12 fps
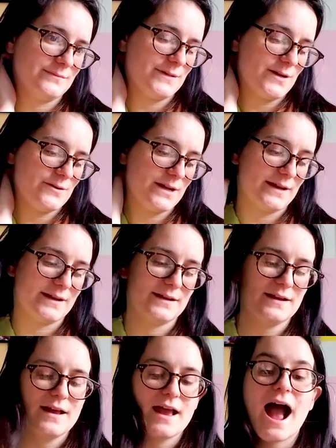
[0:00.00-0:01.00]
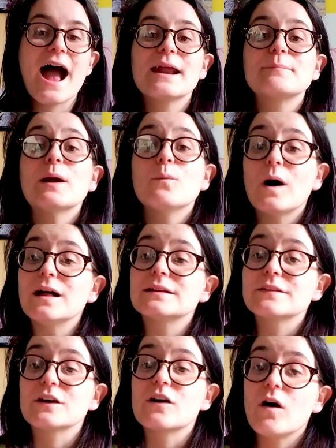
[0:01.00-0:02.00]
okay. I had my wallet
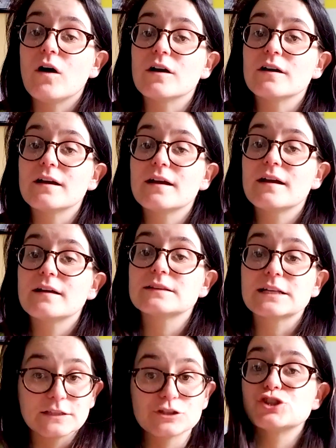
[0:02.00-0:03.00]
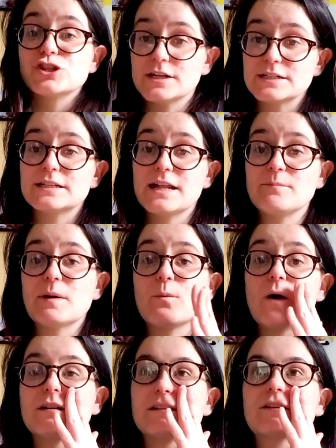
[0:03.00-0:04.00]
in the car. Like legit did have my
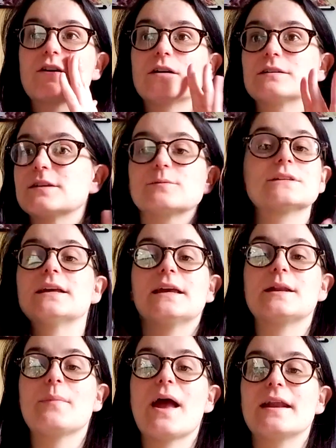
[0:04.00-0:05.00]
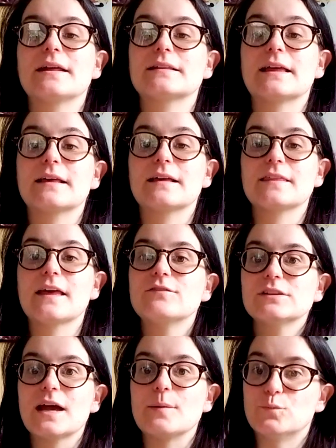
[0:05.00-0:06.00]
wallet in the car because I was like in a panic. Like
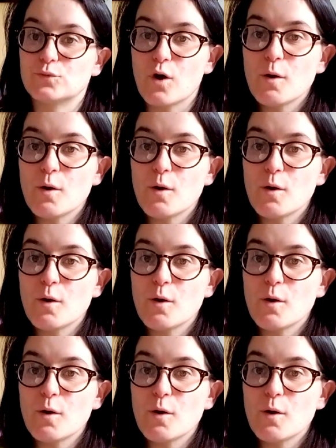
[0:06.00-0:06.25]
thankfully I brought